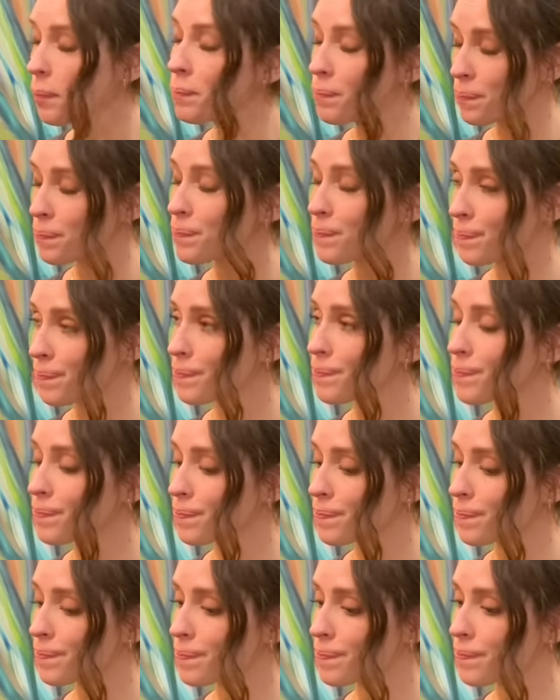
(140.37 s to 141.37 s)

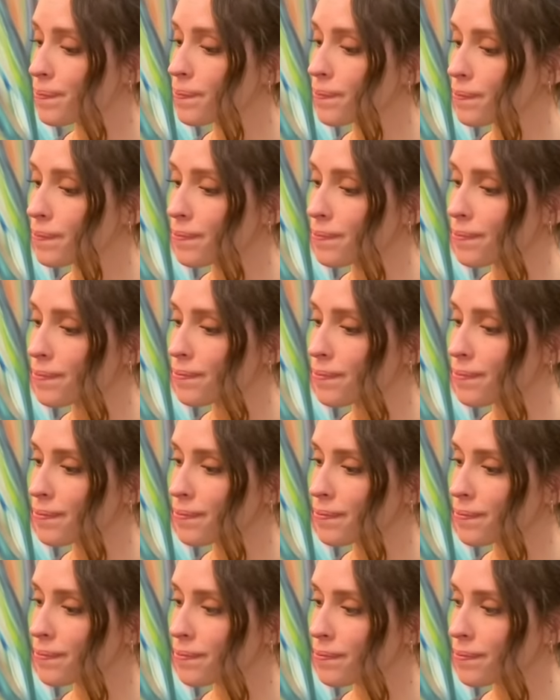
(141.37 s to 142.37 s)

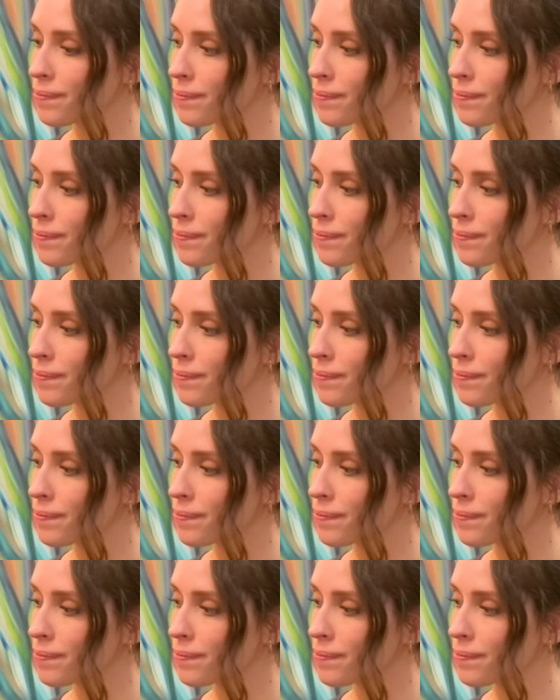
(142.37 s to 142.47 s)
This person isn't speaking.